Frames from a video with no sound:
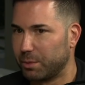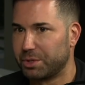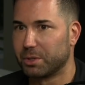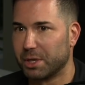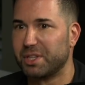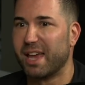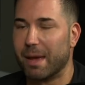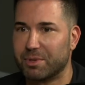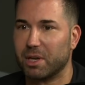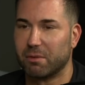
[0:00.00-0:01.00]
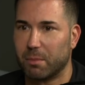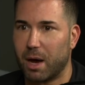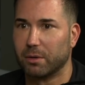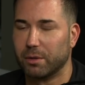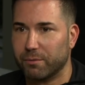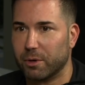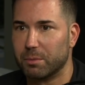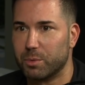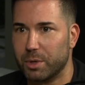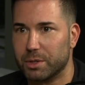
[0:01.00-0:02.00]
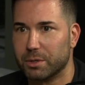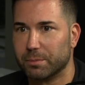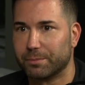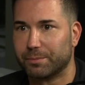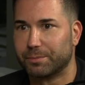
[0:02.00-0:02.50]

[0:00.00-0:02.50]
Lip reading: which is the M7 model in Verb Suites.